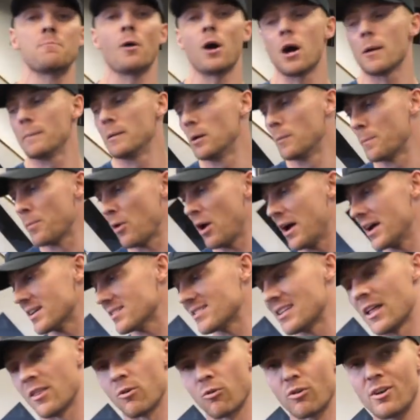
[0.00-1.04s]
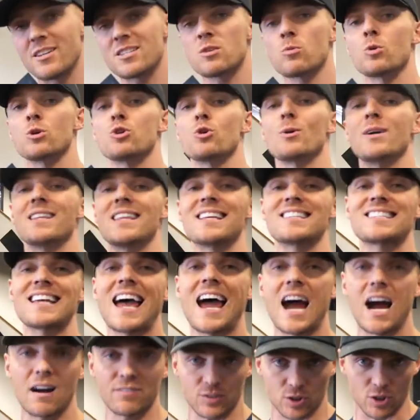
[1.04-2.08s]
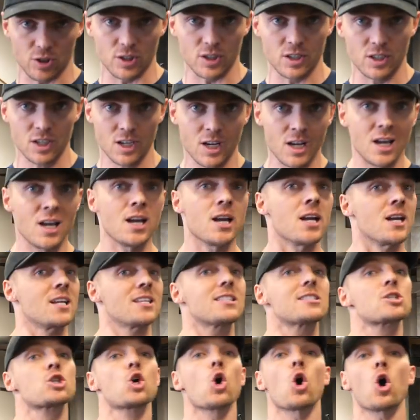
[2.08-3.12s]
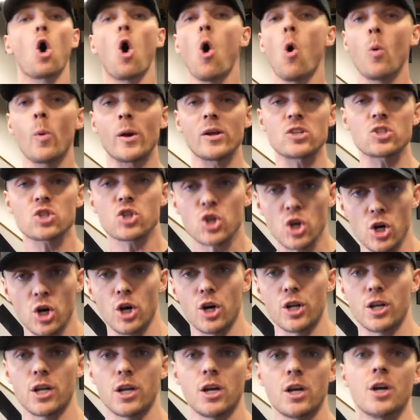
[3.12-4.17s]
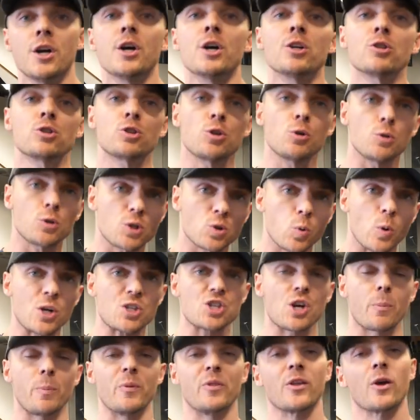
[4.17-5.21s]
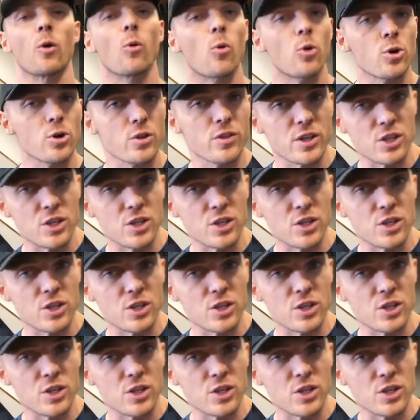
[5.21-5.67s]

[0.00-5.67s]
barbell press. Now the reason we're doing this after go always good to switch up in the order